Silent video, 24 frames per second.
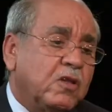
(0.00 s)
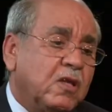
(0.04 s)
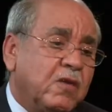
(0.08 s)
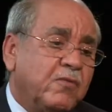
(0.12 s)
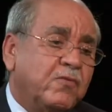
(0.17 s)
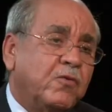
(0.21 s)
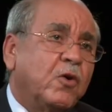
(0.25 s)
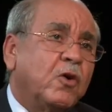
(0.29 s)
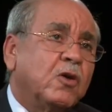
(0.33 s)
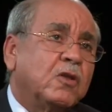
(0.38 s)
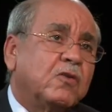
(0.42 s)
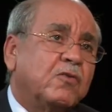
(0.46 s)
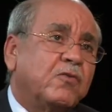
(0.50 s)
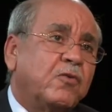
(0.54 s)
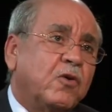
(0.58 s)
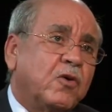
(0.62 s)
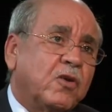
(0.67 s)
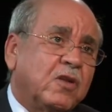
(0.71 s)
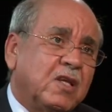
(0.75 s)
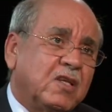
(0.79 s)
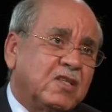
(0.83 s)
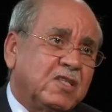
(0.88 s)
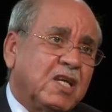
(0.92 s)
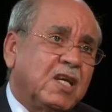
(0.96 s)
they vote for
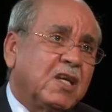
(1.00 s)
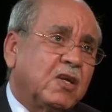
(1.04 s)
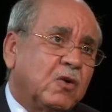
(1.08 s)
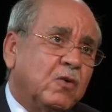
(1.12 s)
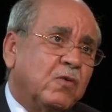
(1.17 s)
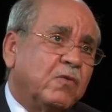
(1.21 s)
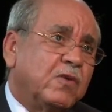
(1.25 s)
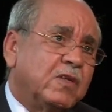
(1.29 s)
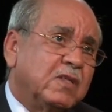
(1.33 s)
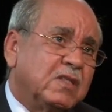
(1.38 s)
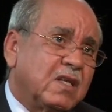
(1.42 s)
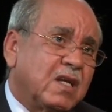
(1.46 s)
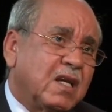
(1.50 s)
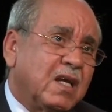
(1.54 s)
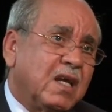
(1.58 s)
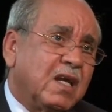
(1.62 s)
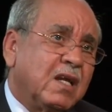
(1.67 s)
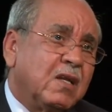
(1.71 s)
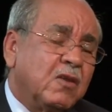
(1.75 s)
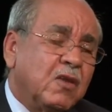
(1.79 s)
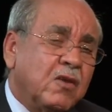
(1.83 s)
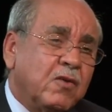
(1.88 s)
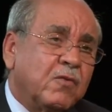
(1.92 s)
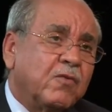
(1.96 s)
the sake of Israel.
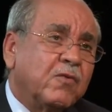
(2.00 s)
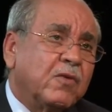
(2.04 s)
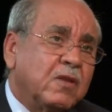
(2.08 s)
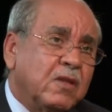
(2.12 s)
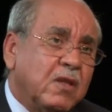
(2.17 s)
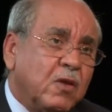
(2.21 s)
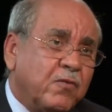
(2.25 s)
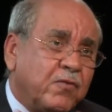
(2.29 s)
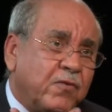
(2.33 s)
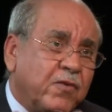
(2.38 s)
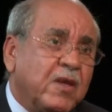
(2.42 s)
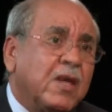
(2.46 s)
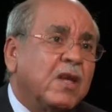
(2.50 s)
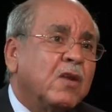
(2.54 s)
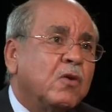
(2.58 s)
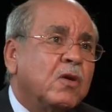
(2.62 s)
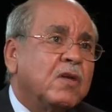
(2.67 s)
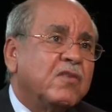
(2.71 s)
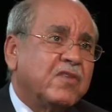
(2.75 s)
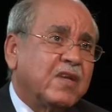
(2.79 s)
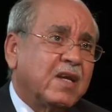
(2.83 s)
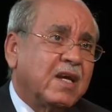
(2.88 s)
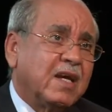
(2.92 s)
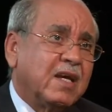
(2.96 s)
They, they fear
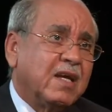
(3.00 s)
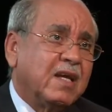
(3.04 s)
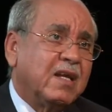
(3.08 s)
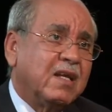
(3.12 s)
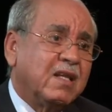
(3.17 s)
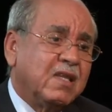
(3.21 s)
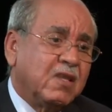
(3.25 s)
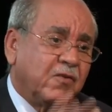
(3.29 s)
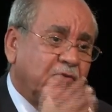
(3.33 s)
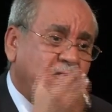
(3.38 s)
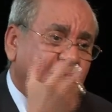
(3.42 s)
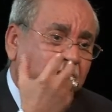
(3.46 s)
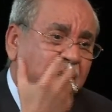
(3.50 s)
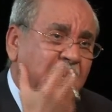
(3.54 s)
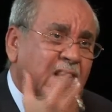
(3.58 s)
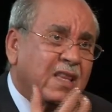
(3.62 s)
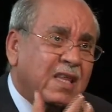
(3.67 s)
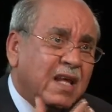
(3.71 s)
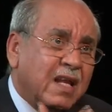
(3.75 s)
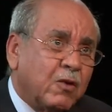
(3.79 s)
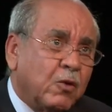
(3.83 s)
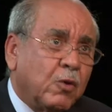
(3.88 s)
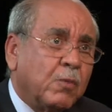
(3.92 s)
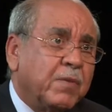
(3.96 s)
Israel. They fear
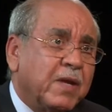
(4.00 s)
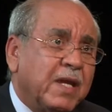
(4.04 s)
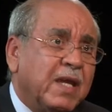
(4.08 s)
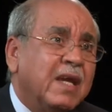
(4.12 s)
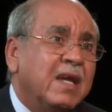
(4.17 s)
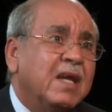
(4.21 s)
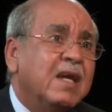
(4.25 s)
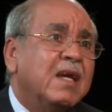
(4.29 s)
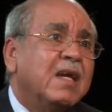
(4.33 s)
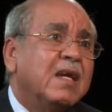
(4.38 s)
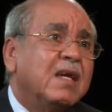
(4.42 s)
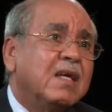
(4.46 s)
the lobby.